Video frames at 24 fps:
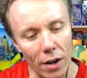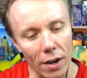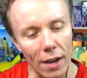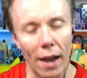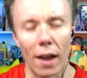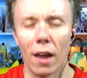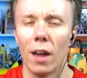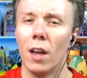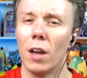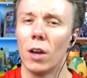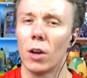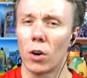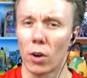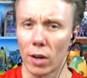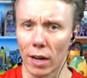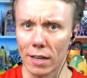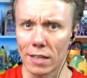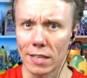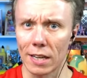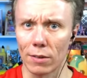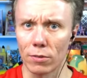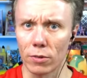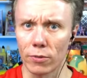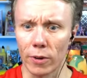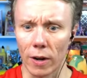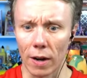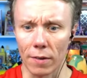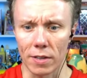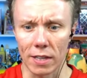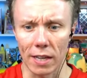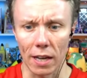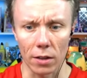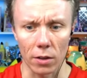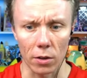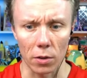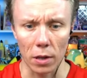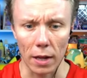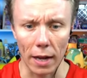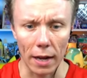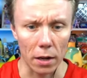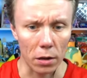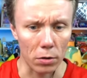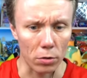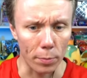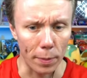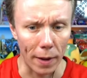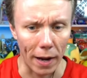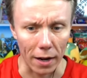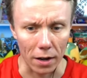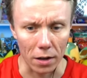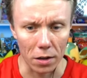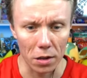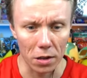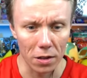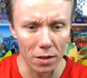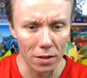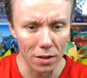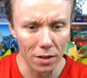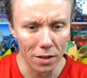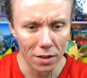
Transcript: Okay, gotta get to level 5 to get those extra packs.